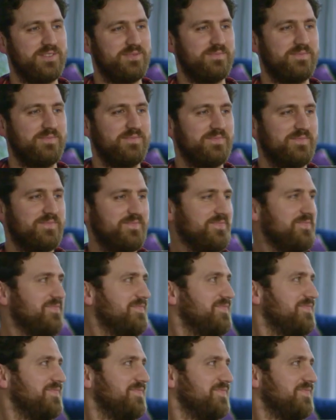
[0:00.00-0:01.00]

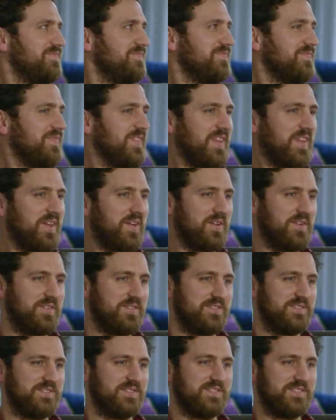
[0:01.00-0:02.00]

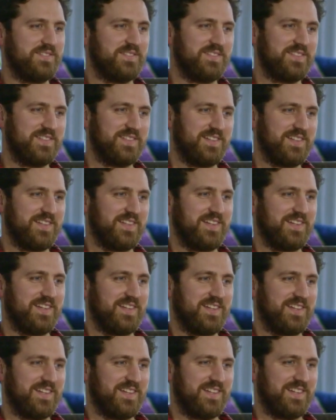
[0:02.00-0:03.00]

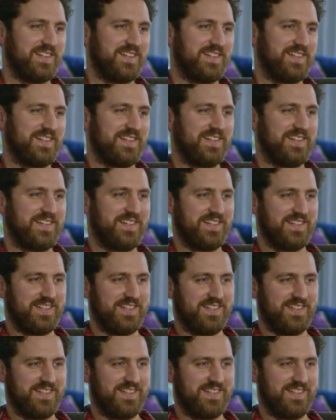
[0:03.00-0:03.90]
This person isn't speaking.